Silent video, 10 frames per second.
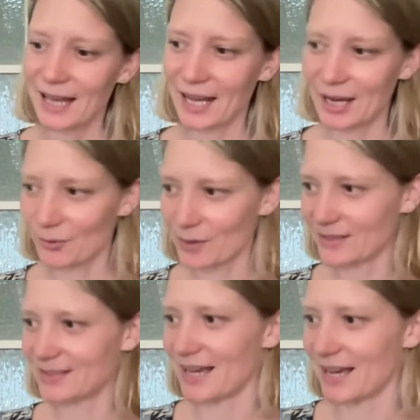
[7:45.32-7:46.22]
I
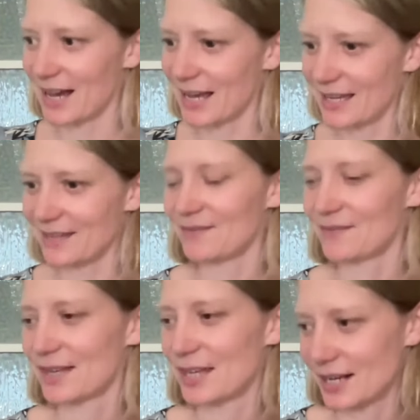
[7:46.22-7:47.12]
always say I
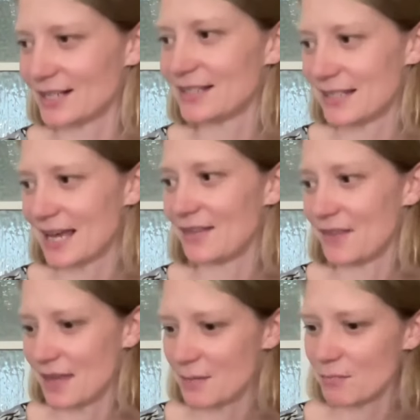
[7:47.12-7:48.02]
can
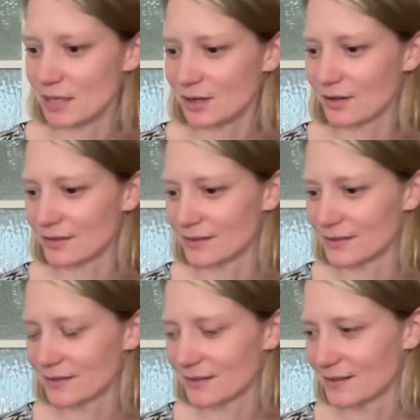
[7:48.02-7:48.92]
understand them
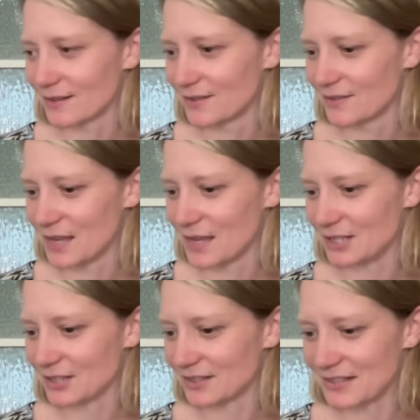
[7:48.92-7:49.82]
because they
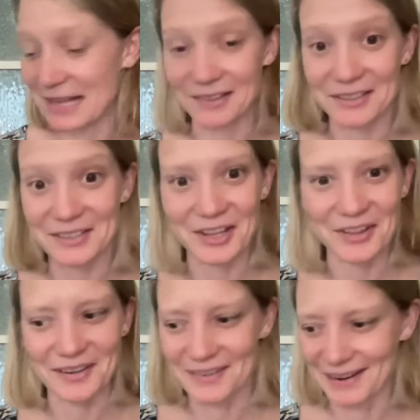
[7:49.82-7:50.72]
just yell at each
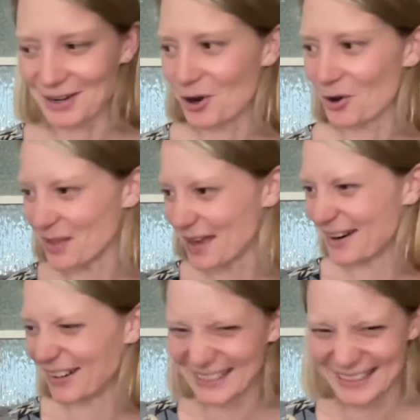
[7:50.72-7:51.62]
other and I know
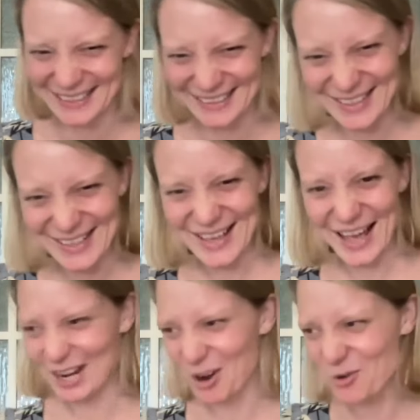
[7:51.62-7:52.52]
them,
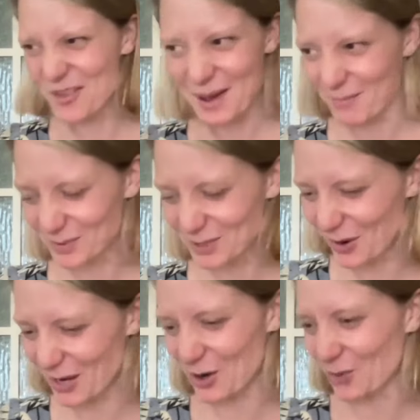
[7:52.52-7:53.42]
so
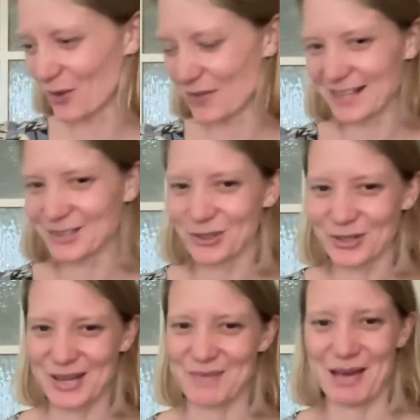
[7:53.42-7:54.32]
I know what they're
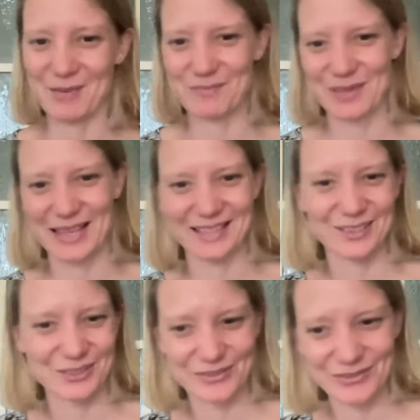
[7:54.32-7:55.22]
talking about. But that's
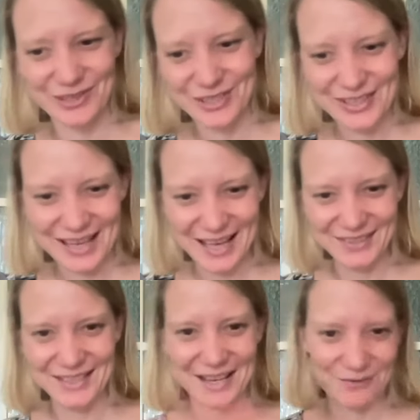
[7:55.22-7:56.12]
sort of
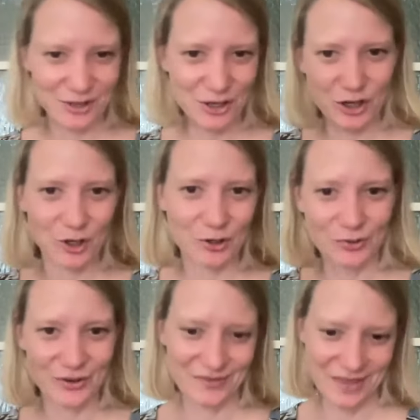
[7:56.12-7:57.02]
outside of the
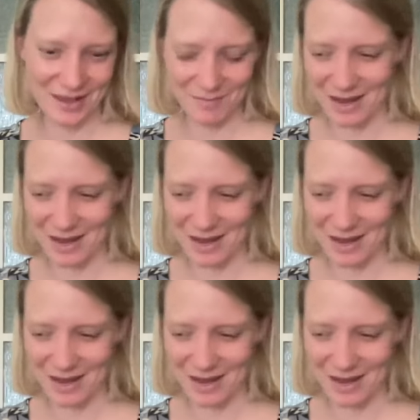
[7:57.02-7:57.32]
cocoon of them.